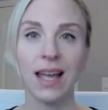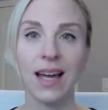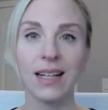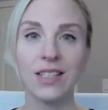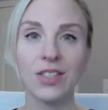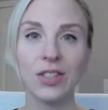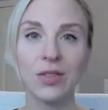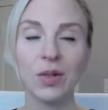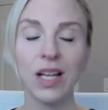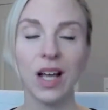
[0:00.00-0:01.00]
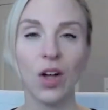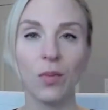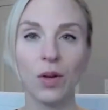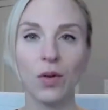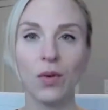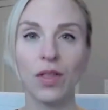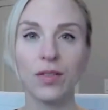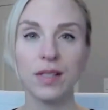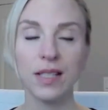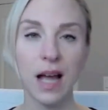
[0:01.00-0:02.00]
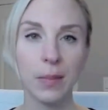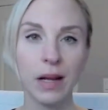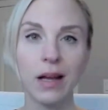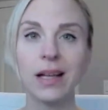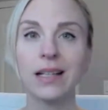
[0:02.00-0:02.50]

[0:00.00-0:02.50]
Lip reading: And it's just going to help you with your stamina.